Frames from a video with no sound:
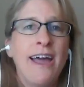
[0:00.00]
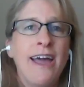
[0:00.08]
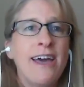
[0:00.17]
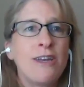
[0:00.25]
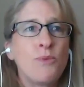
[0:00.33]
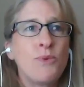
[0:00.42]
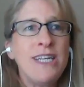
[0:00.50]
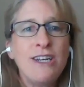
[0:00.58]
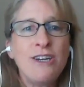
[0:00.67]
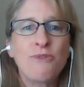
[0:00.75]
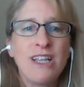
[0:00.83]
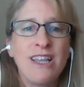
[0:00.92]
and we
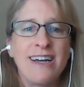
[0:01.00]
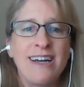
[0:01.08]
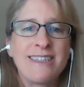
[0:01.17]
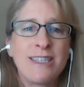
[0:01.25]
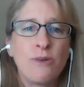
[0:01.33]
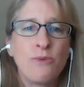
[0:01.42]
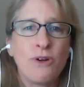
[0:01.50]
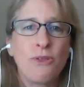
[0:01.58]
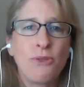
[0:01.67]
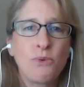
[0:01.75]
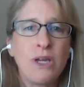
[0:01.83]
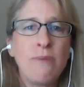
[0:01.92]
didn't realize that we're
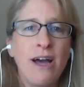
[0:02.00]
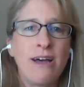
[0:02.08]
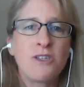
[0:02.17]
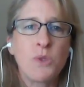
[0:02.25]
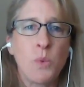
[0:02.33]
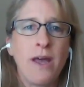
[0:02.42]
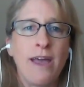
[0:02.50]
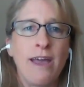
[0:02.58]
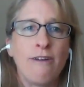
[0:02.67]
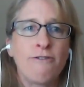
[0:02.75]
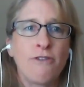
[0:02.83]
three miles away